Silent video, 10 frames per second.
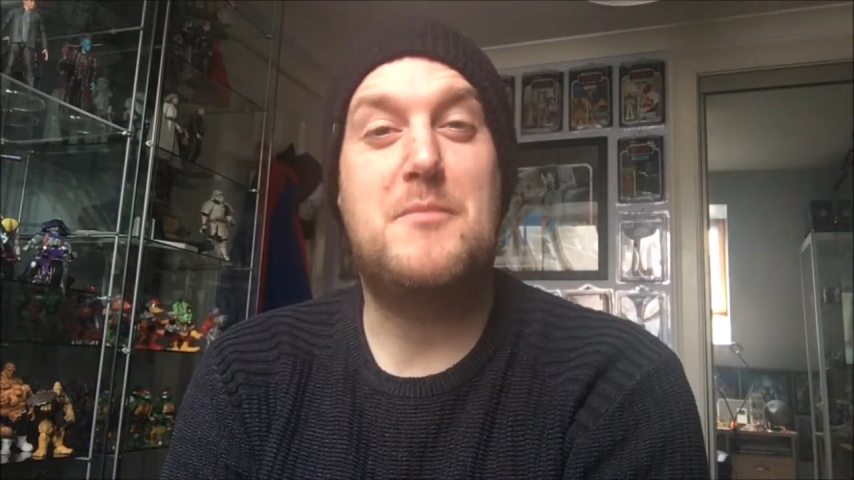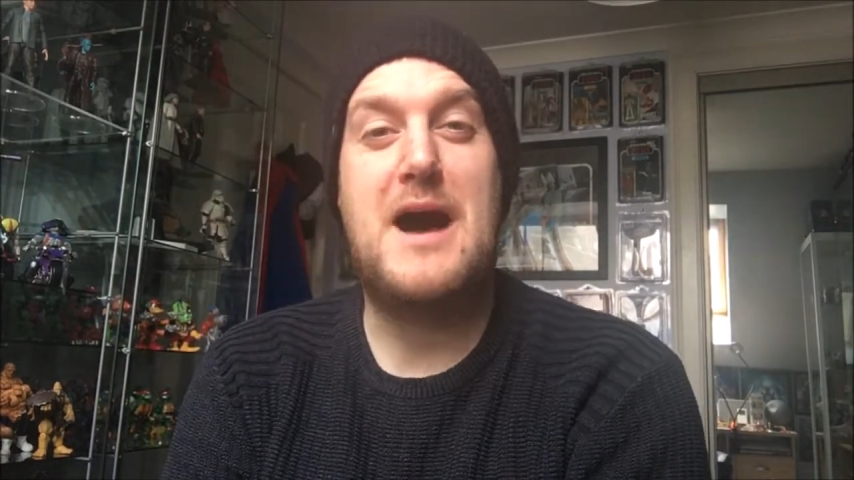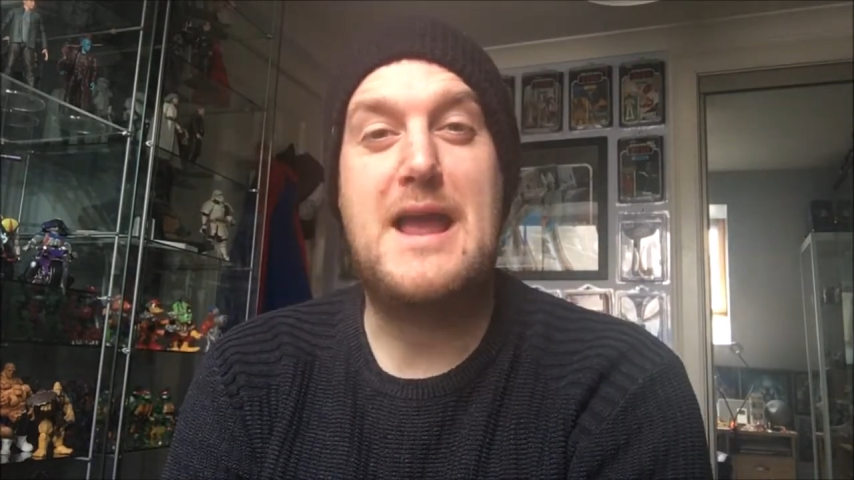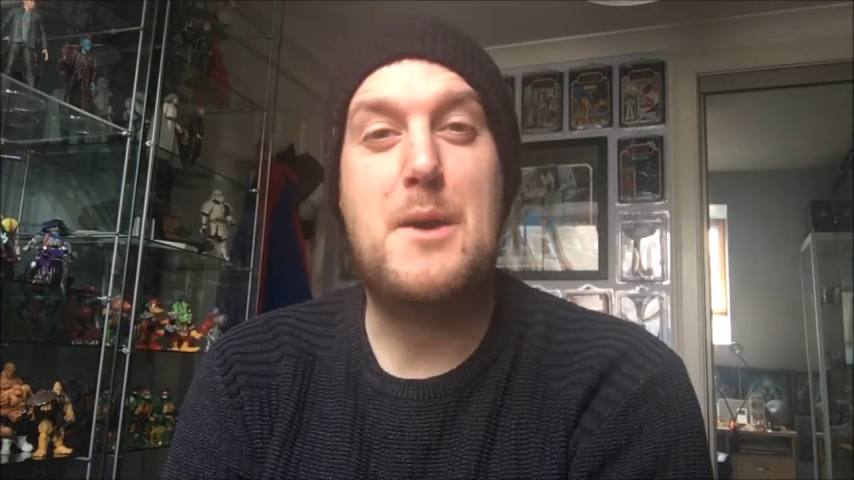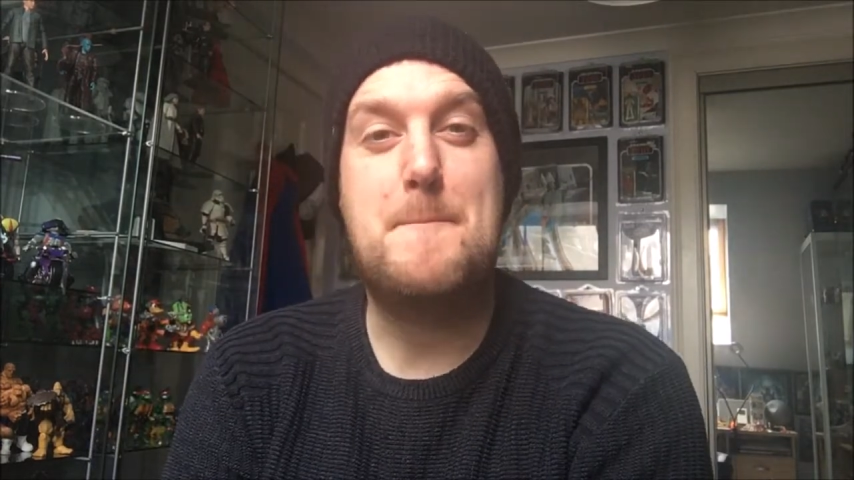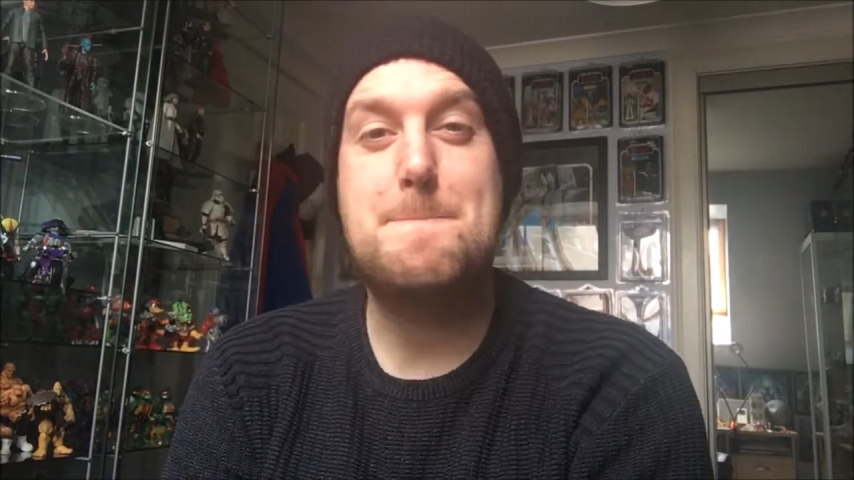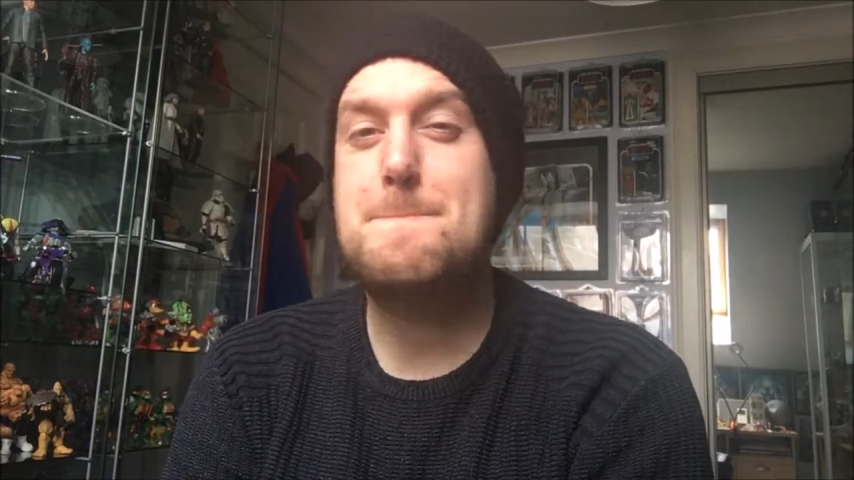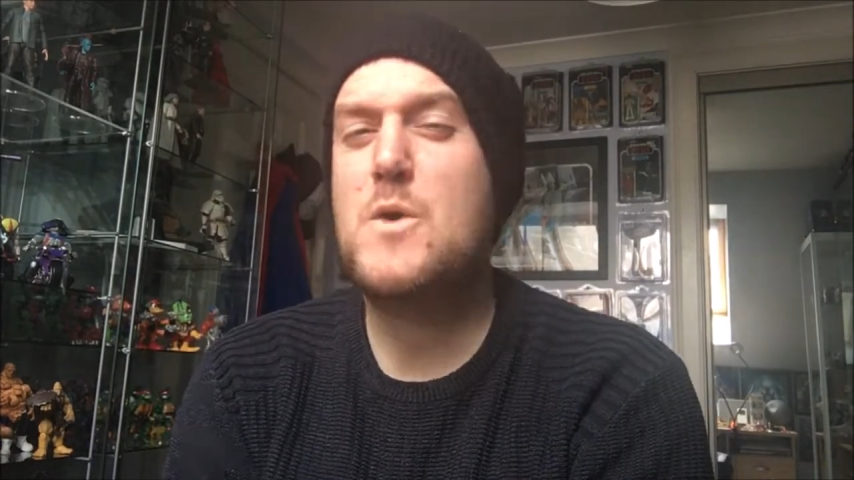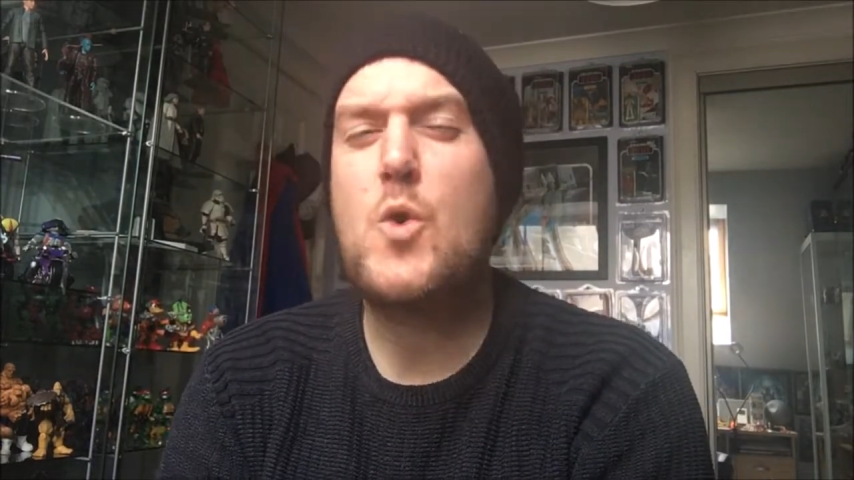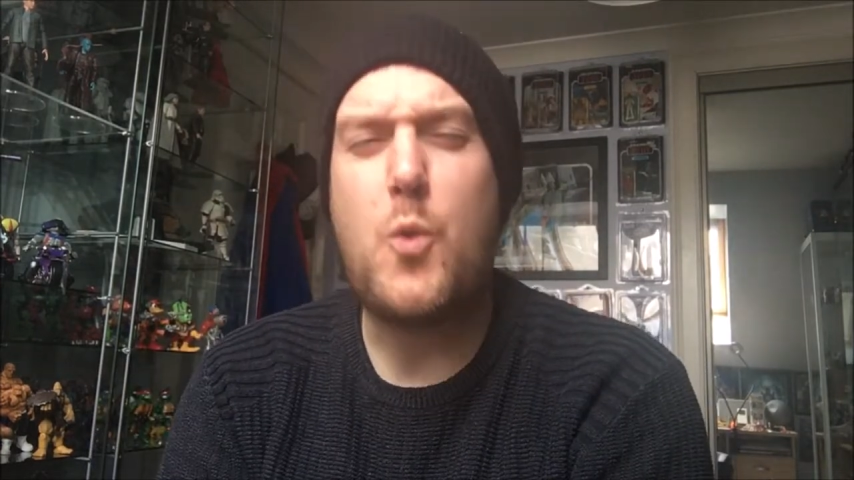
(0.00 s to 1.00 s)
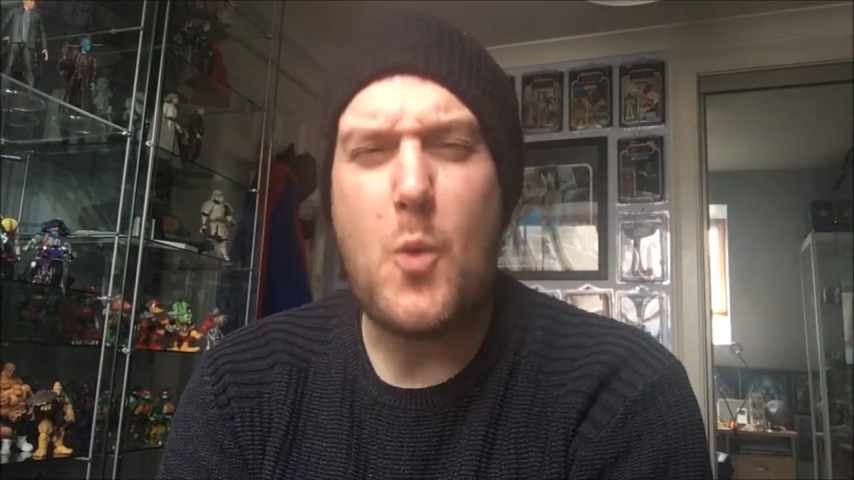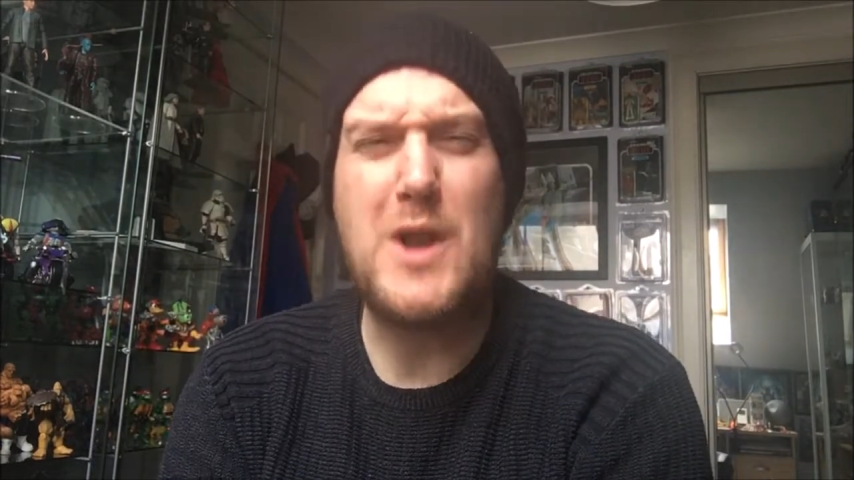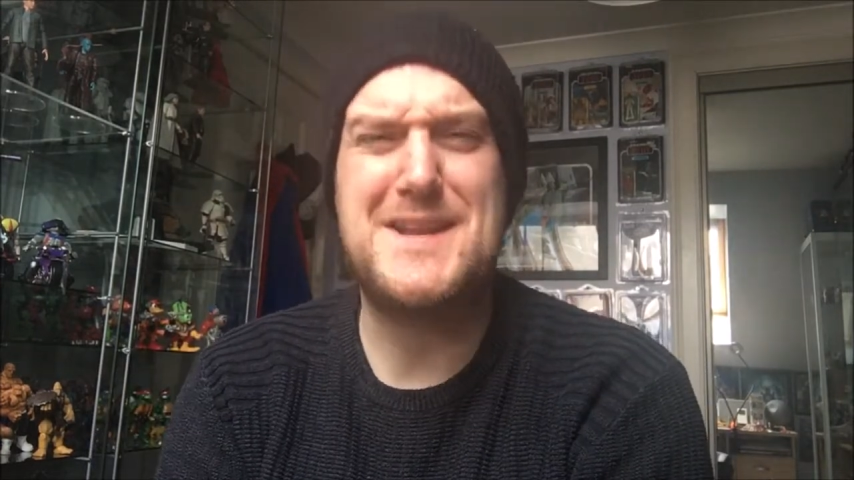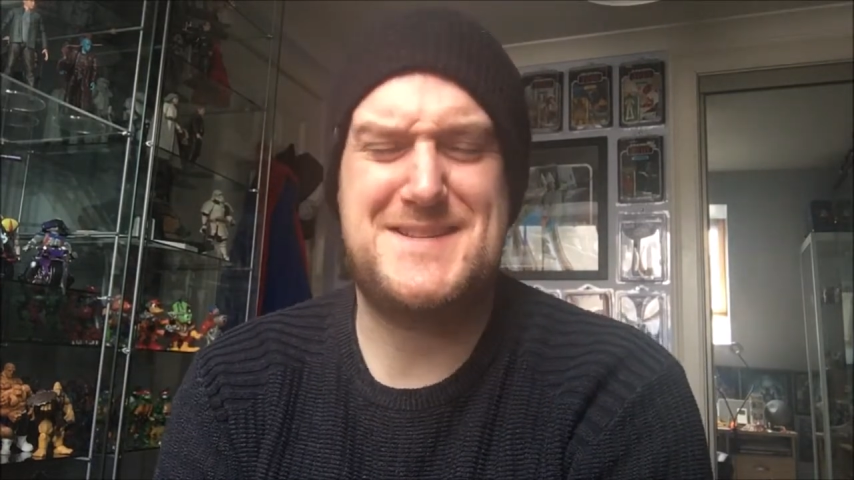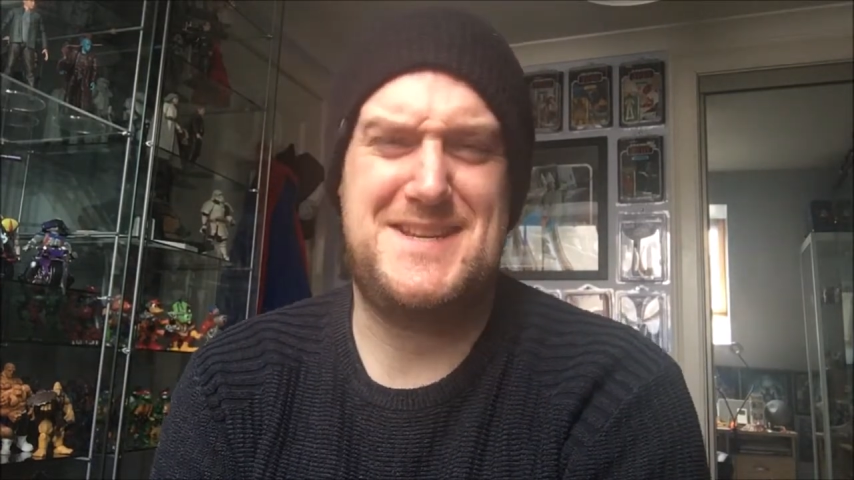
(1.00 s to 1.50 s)
my
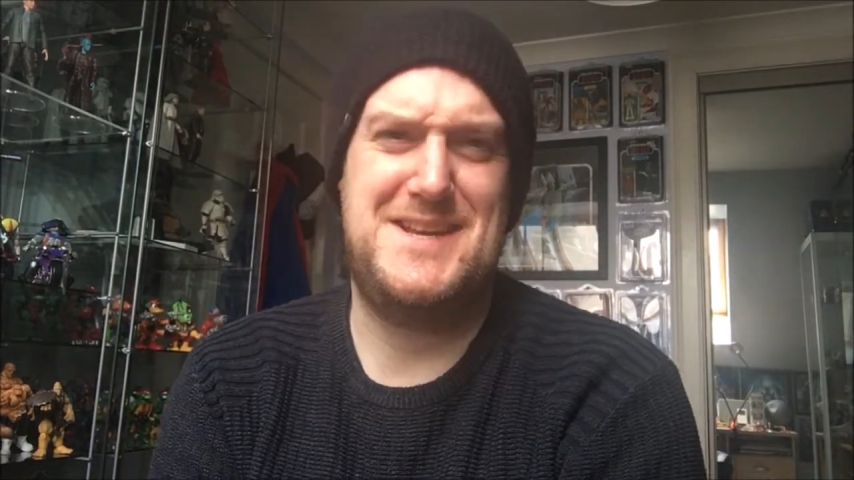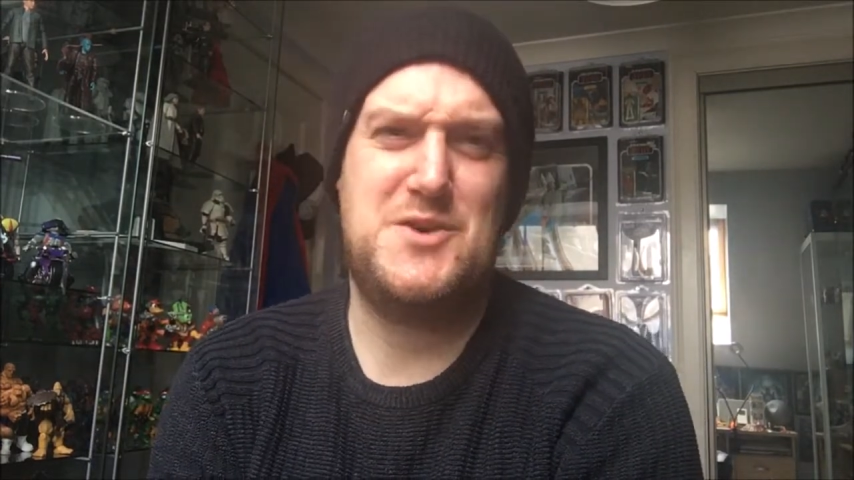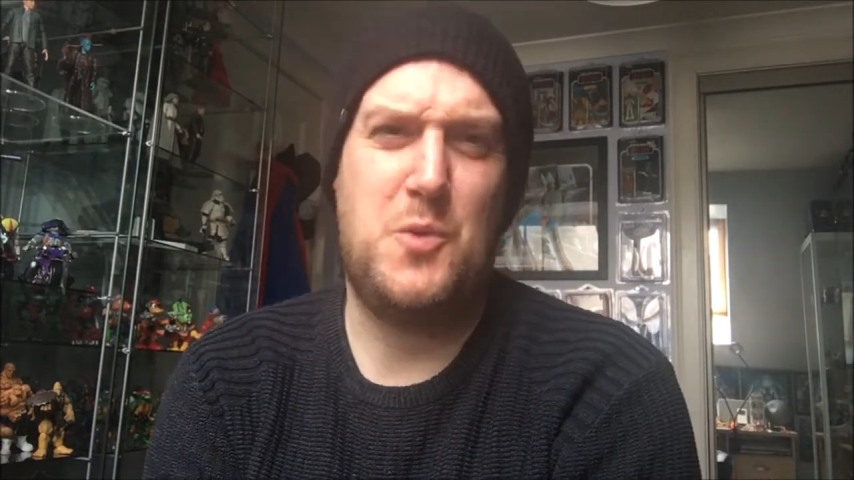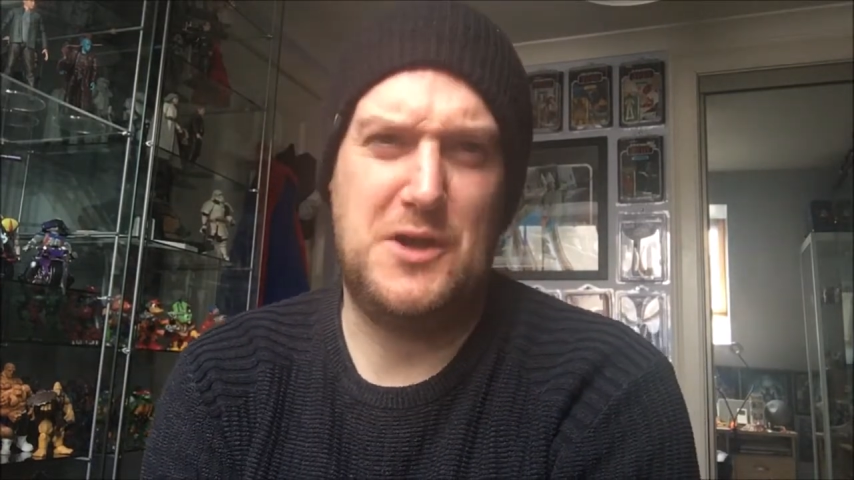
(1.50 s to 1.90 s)
quality